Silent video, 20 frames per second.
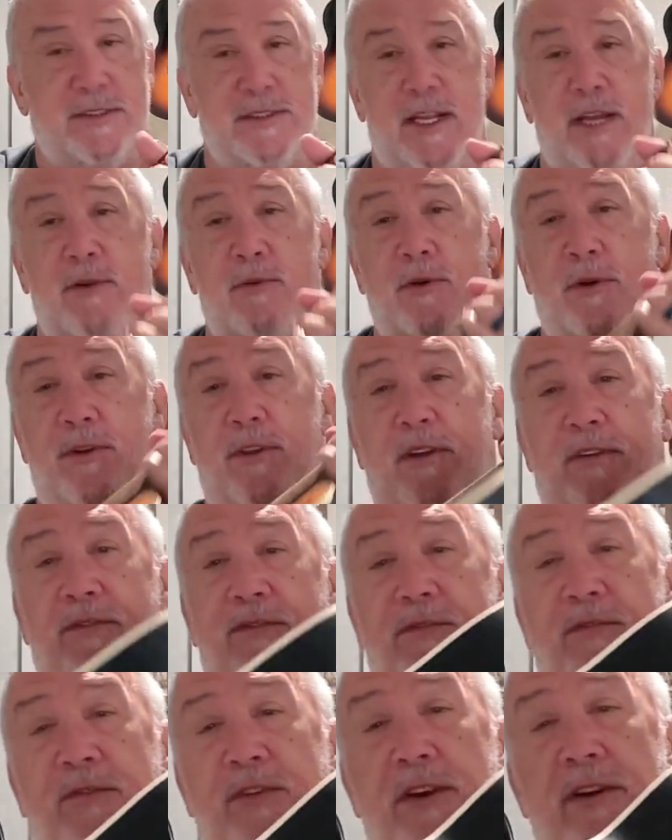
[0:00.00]
They were the
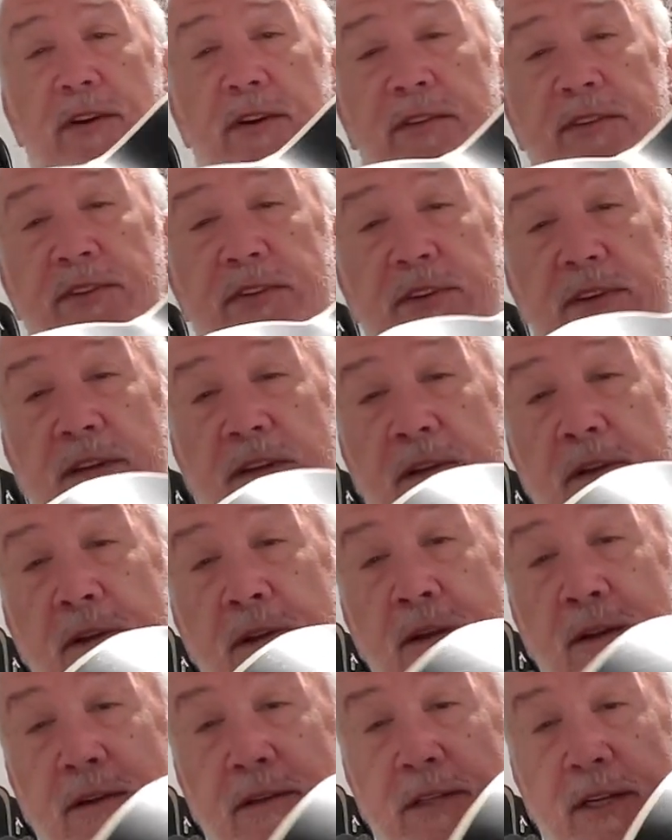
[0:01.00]
first
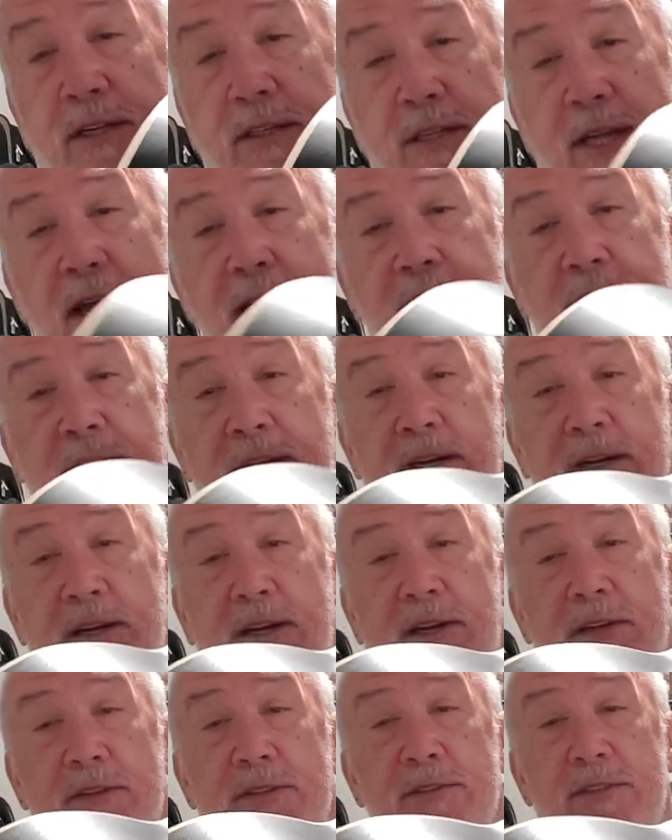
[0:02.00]
to take an
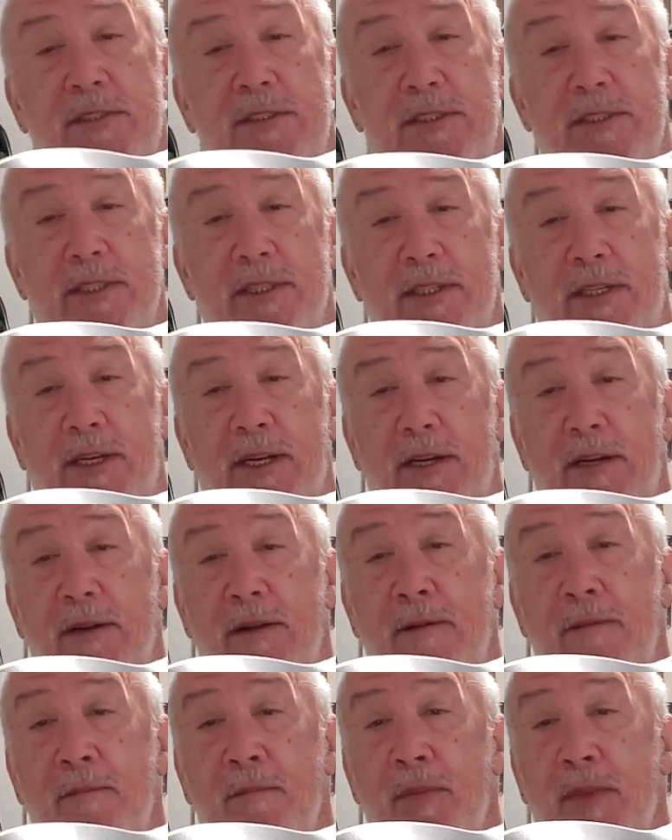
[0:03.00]
acoustic
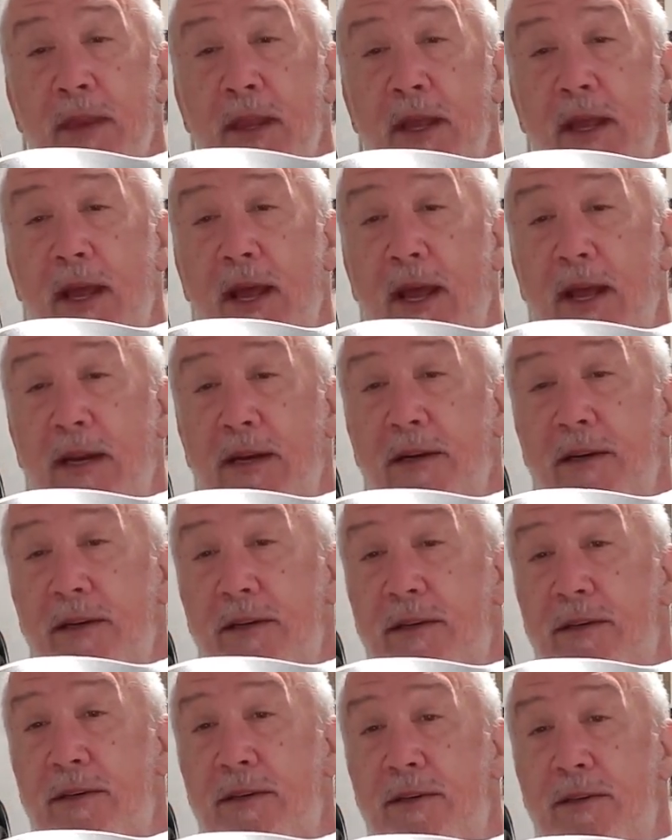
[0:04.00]
and
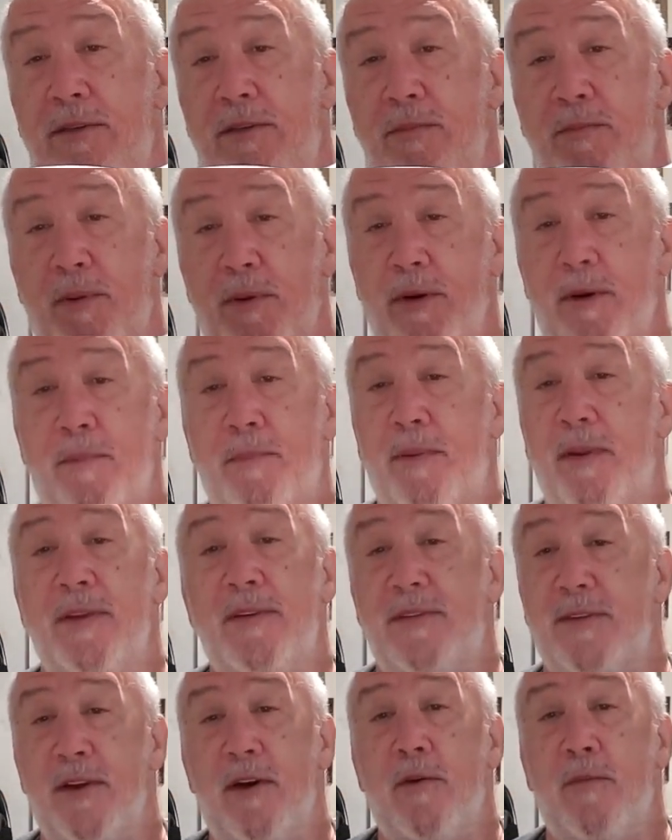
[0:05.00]
to put a
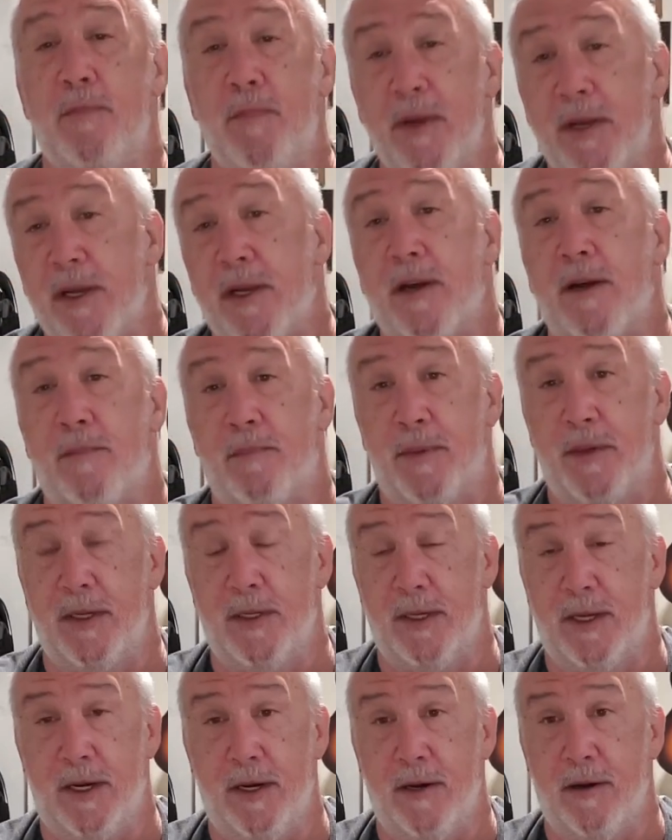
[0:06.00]
piezo pickup
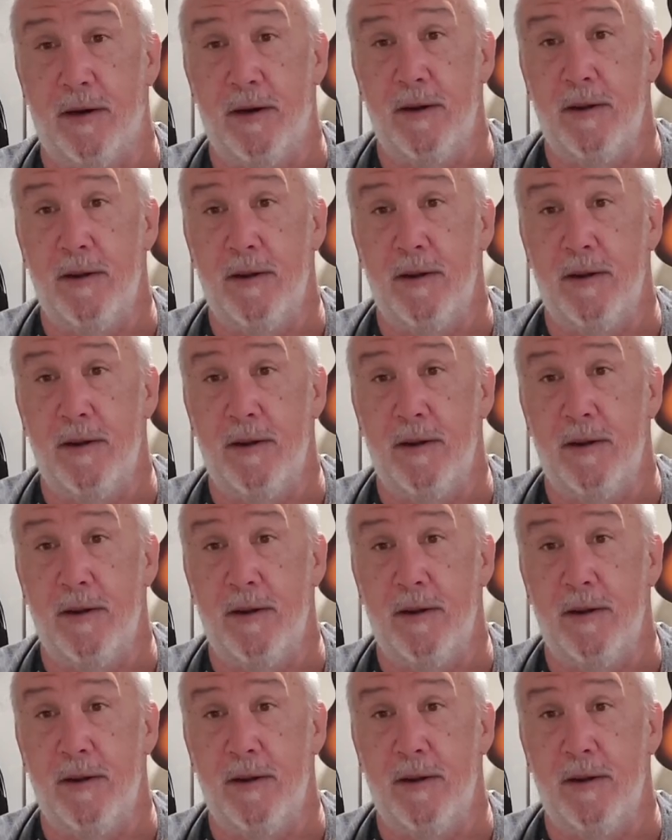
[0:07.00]
in there.